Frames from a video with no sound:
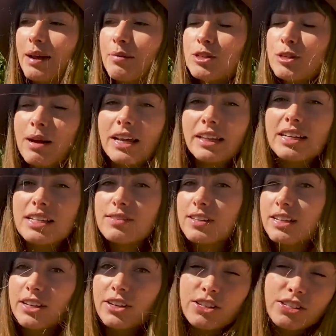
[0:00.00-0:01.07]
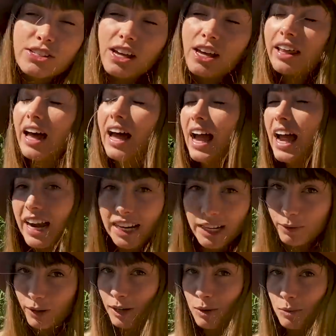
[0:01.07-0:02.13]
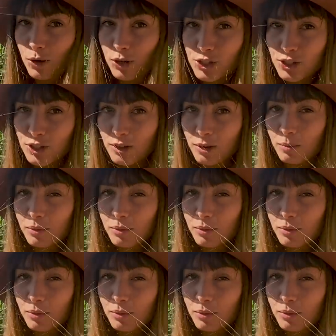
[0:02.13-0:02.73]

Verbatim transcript: aim to make these videos so that anyone can watch them.